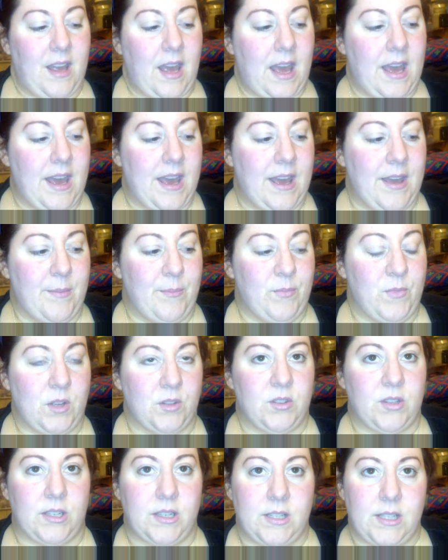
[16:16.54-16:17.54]

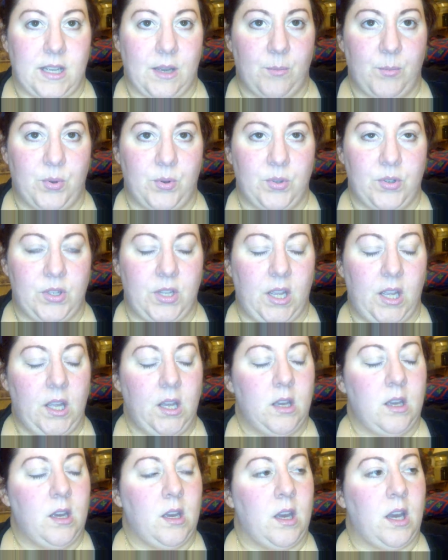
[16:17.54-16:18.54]
Not trying to sound pushy.
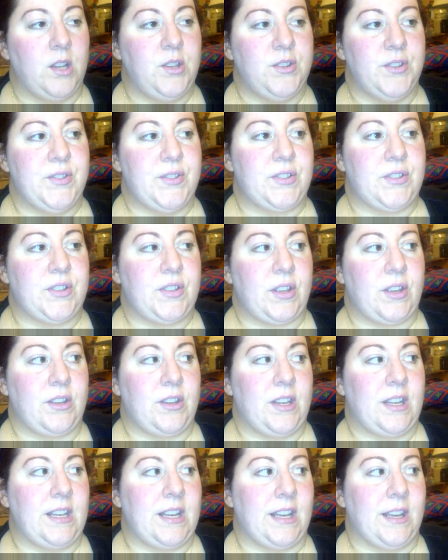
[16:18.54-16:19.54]
I just,
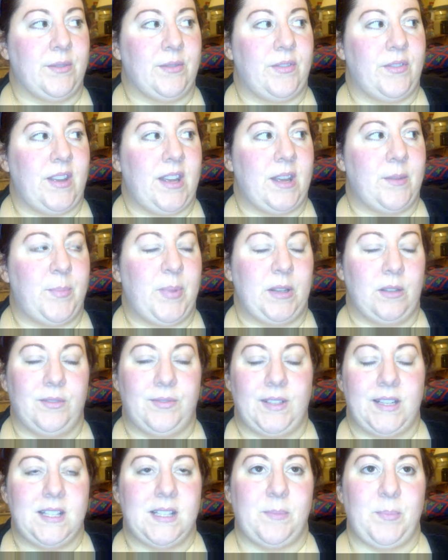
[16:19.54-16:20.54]
it'd be
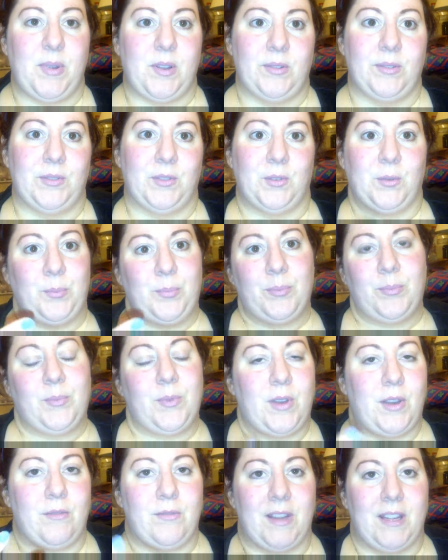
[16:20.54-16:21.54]
lovely to build up
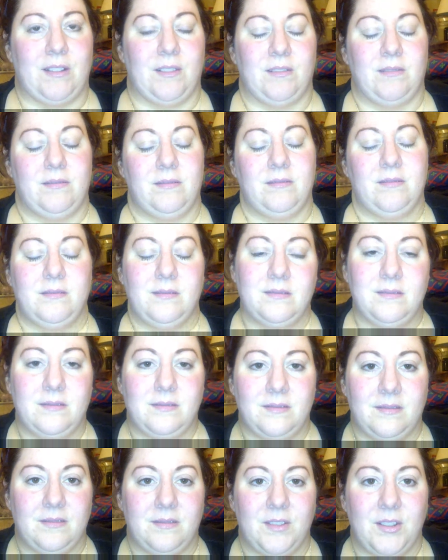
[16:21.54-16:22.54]
a real
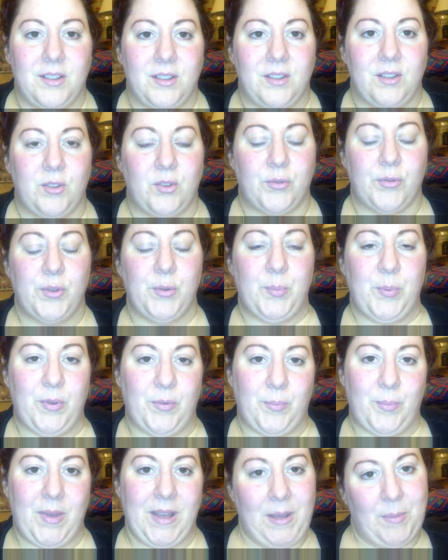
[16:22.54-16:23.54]
group
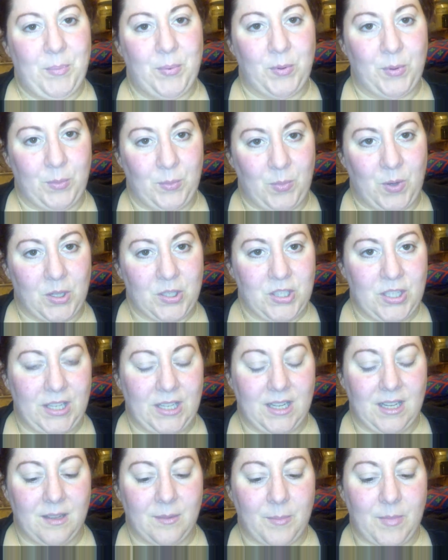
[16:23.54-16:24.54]
of people
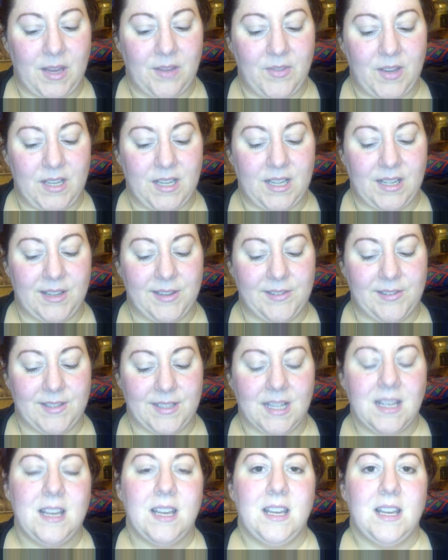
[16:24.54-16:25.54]
watching my
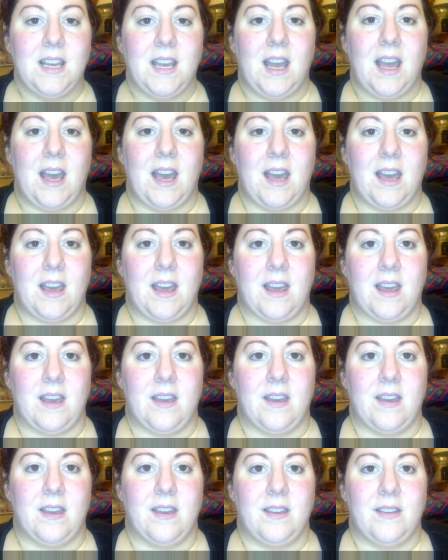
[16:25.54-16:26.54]
videos.
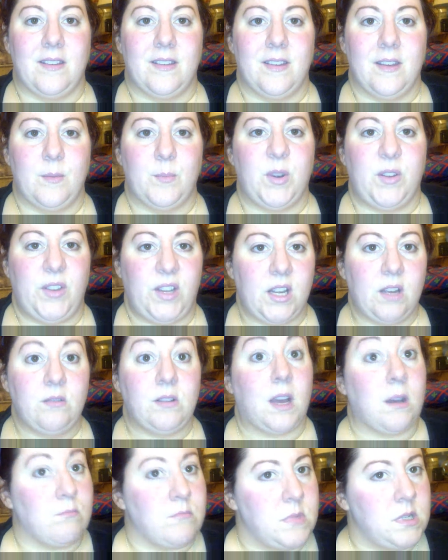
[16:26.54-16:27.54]
But if you
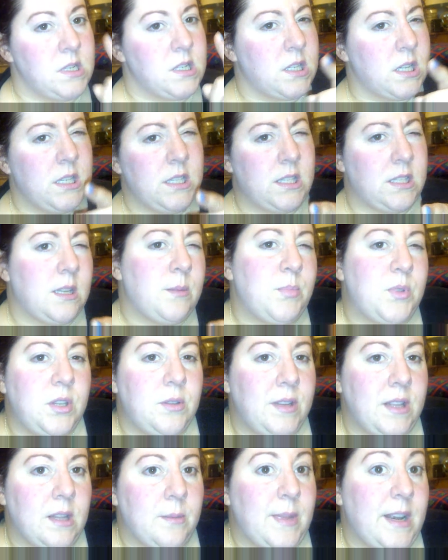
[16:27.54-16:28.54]
don't, I'm not going to stop
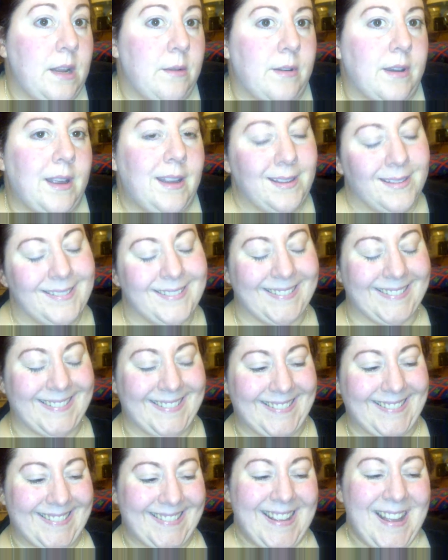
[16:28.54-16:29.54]
doing them anyway.
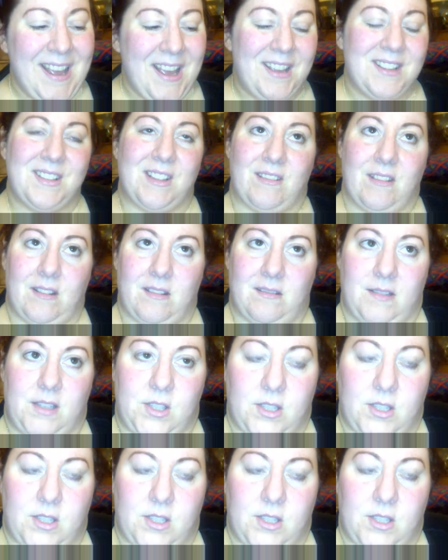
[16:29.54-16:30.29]
Sorry, I'm only